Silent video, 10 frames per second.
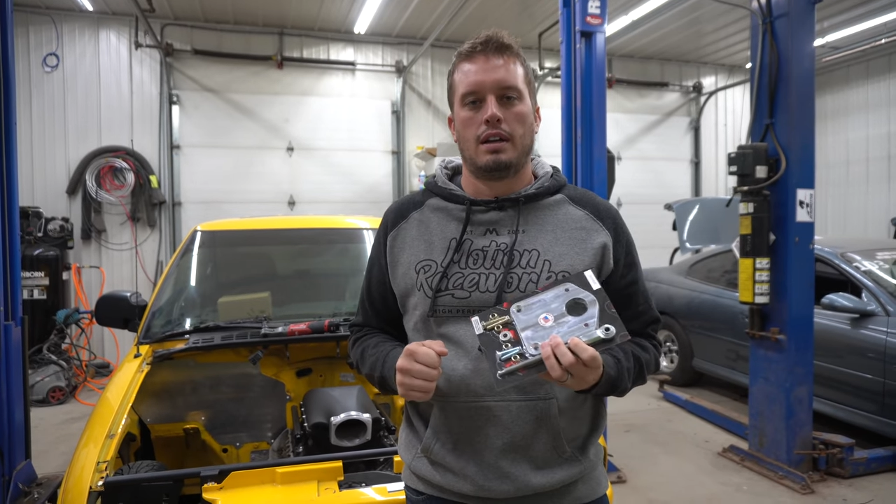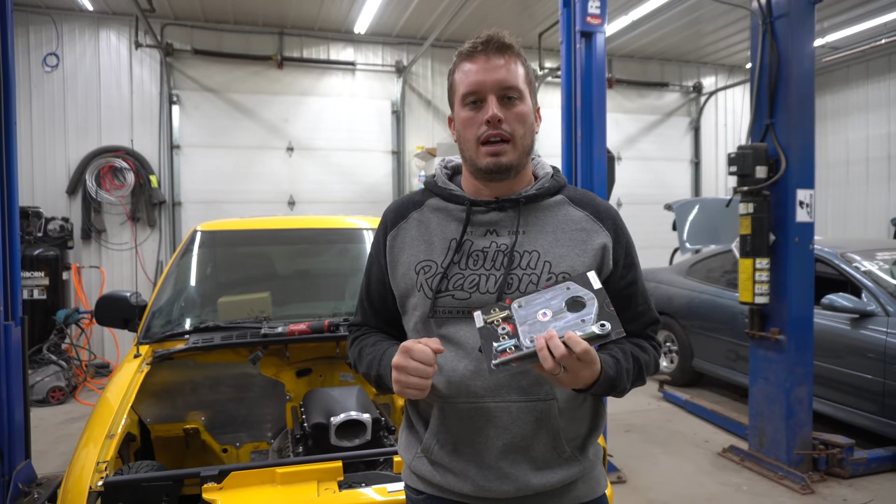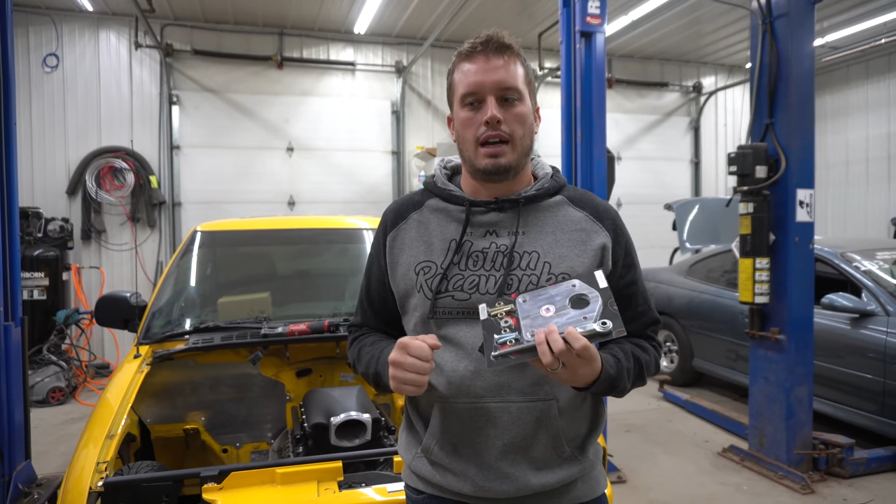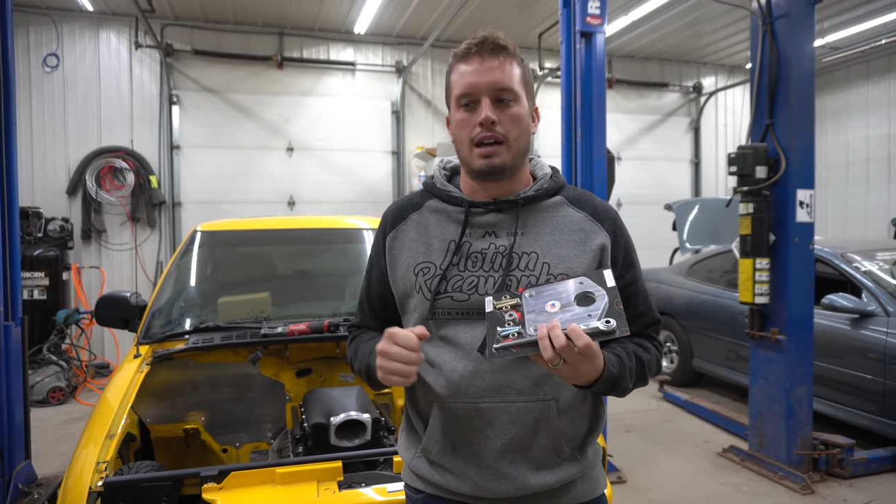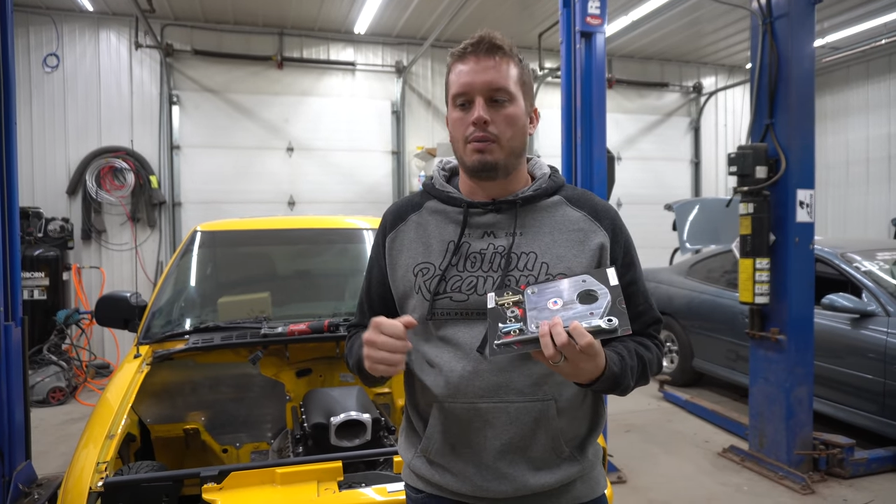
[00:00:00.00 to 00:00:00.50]

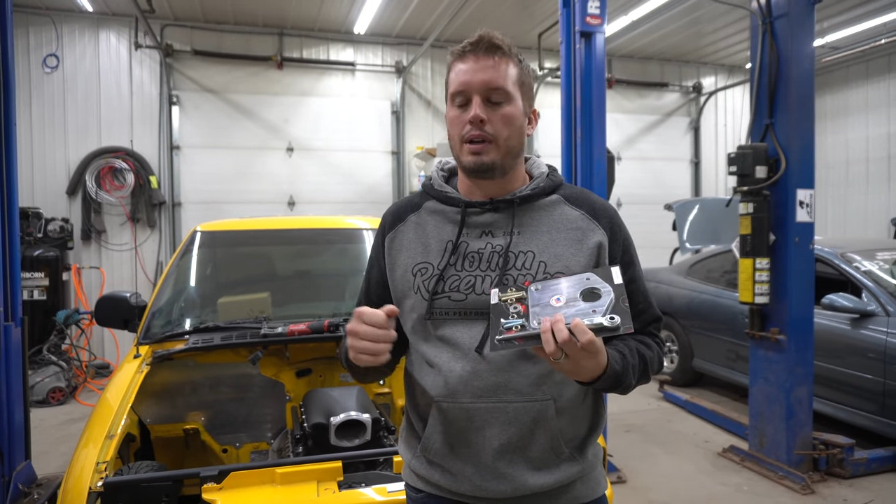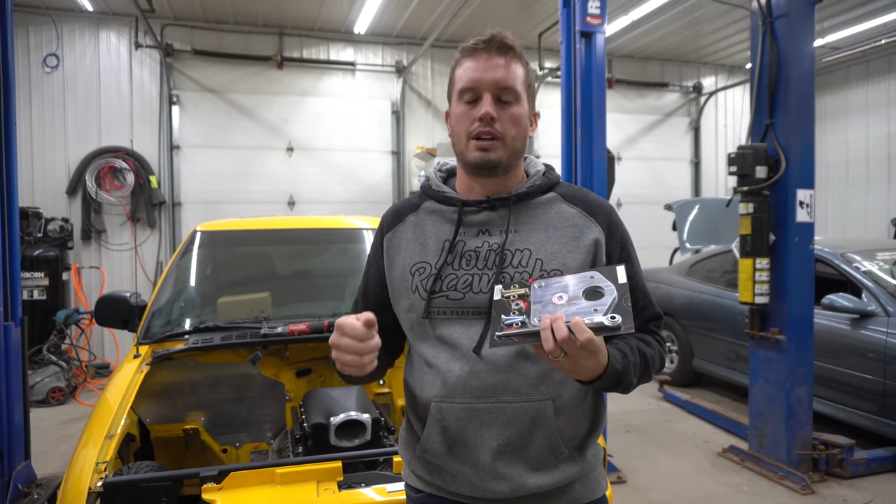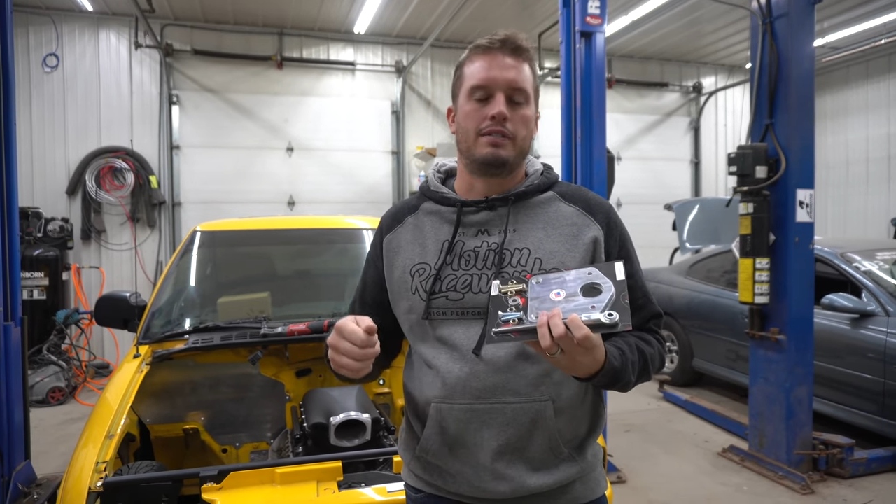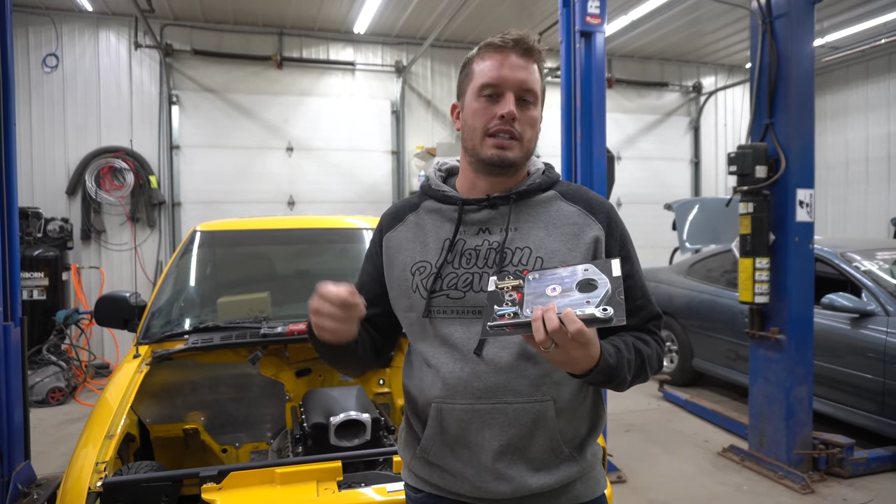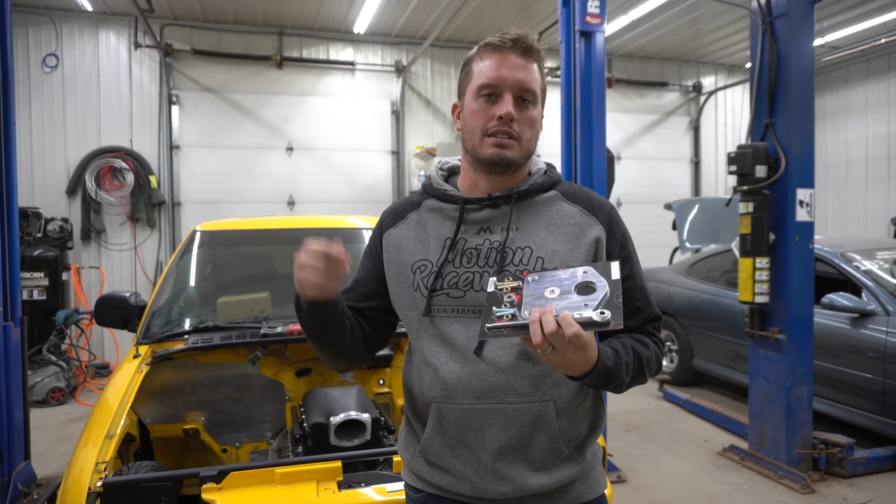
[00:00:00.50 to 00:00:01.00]
Uh, we
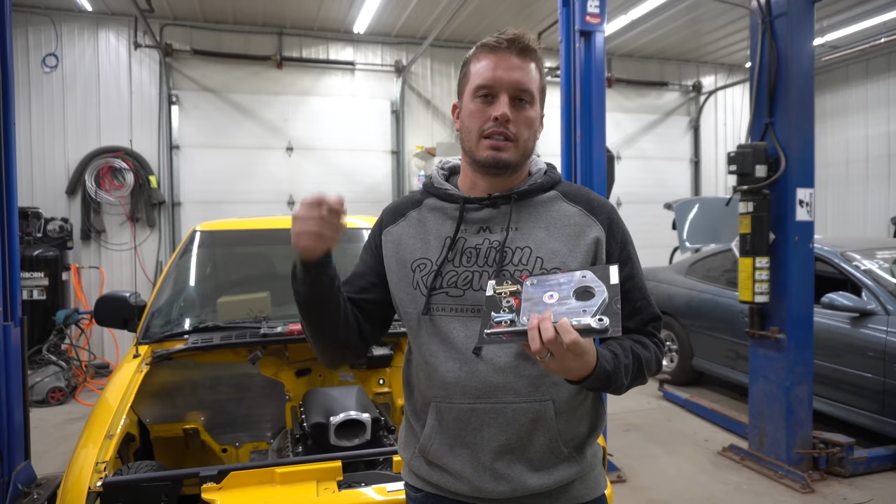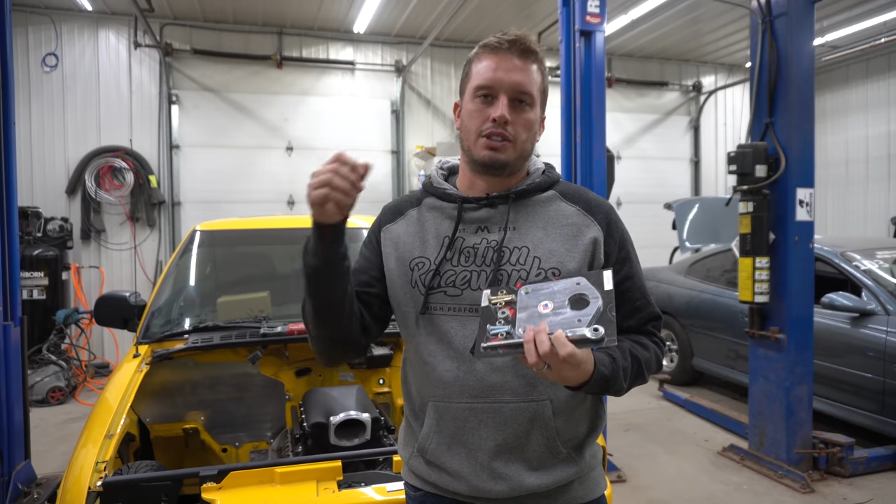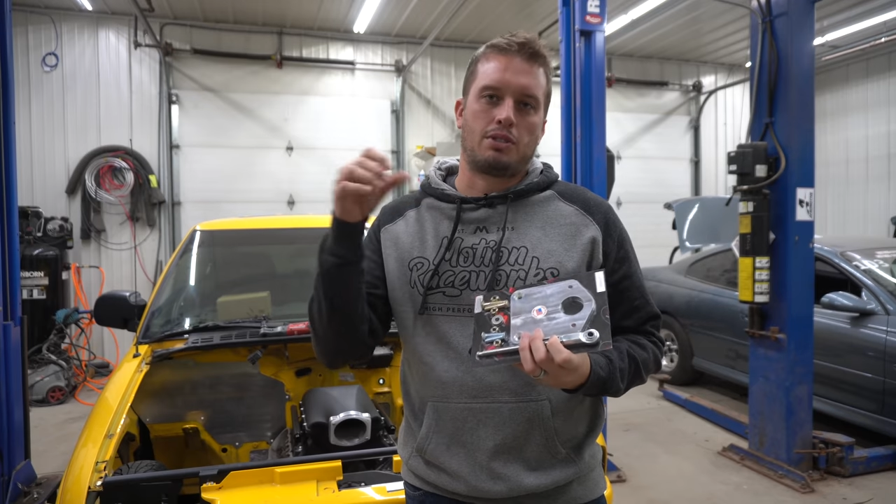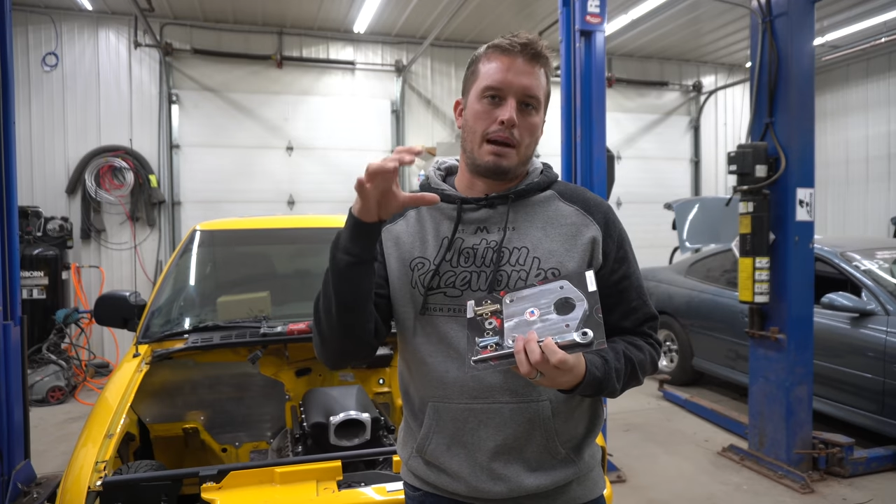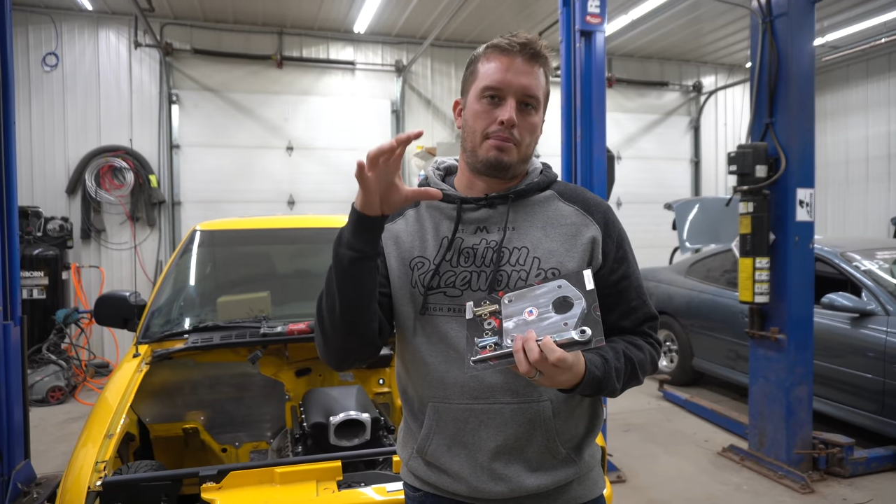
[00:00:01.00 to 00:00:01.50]
could have easily
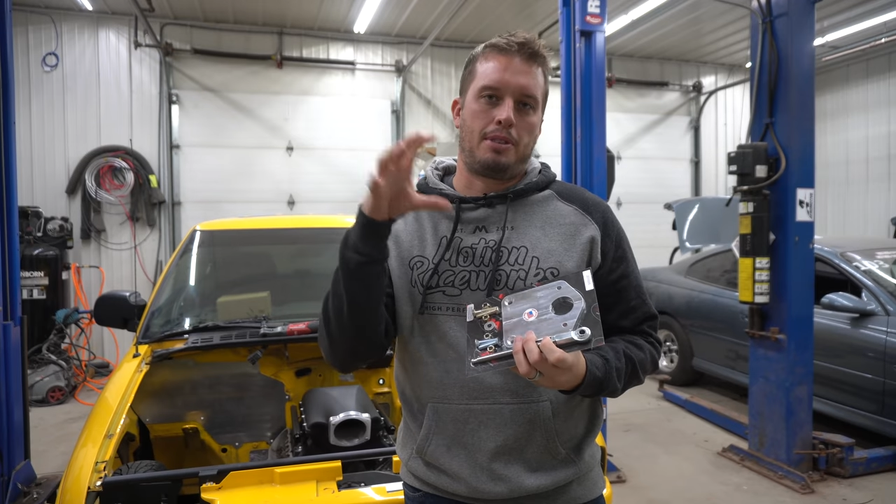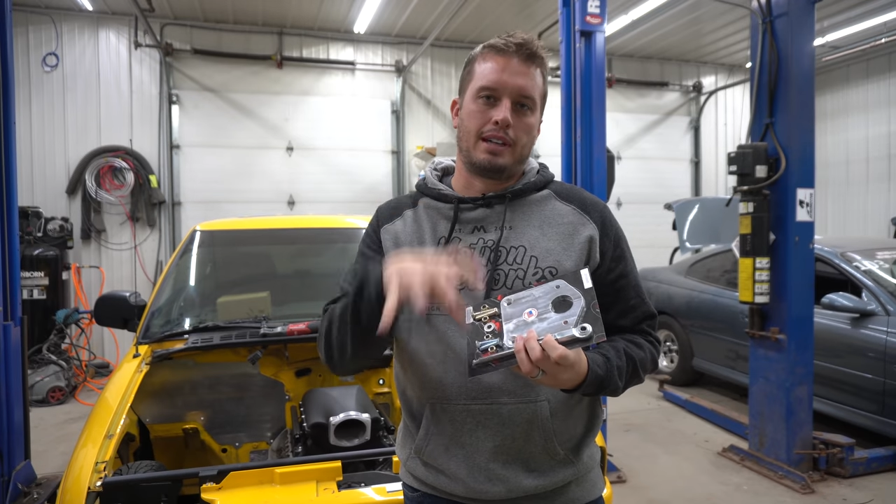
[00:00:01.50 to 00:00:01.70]
dropped